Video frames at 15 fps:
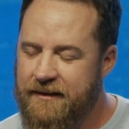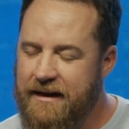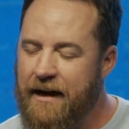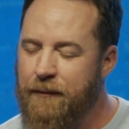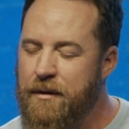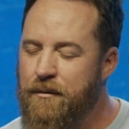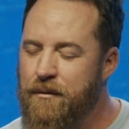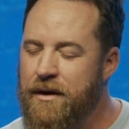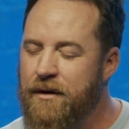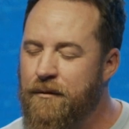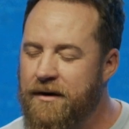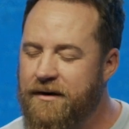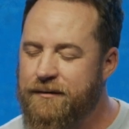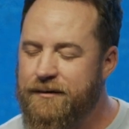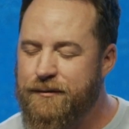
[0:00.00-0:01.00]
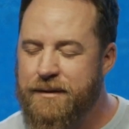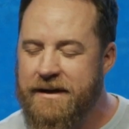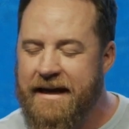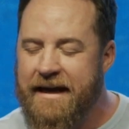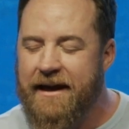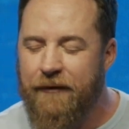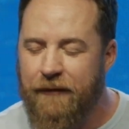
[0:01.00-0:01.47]
God, we, we don't want to just
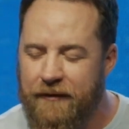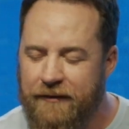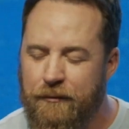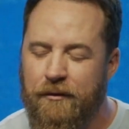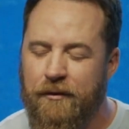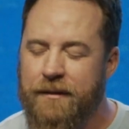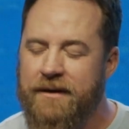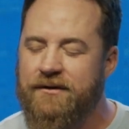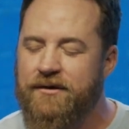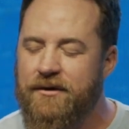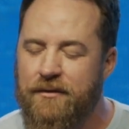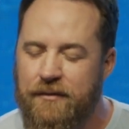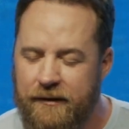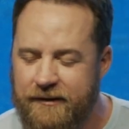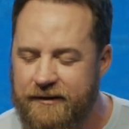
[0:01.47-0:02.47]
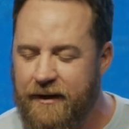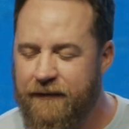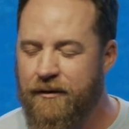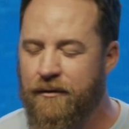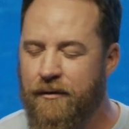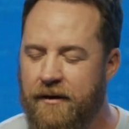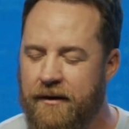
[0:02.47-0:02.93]
be hearers, we want to be doers
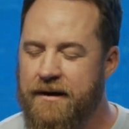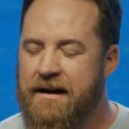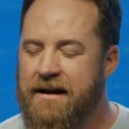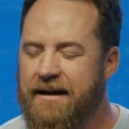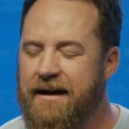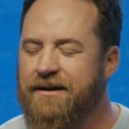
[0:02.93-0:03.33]
of the word.